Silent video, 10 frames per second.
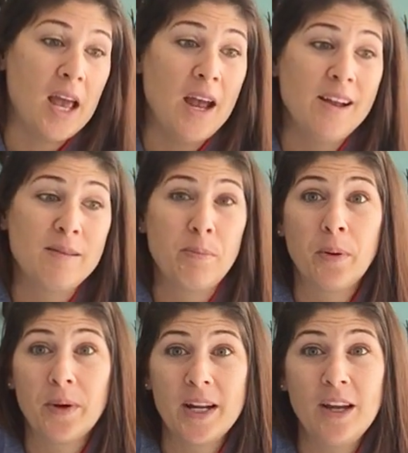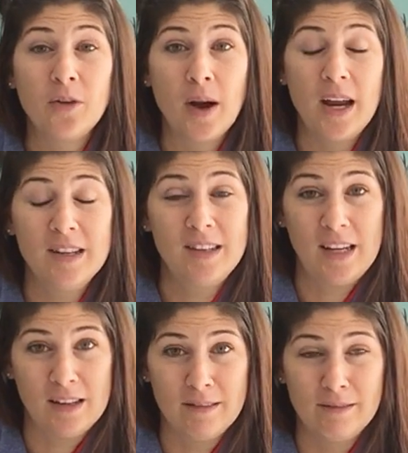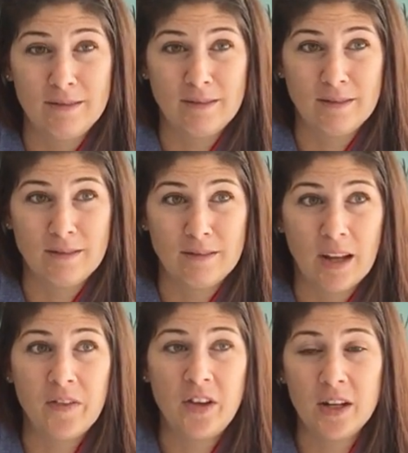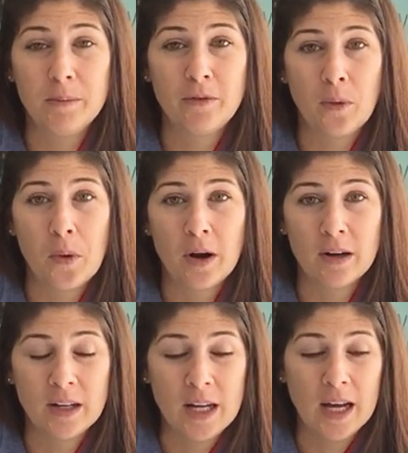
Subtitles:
It's pretty crazy. I've seen it before,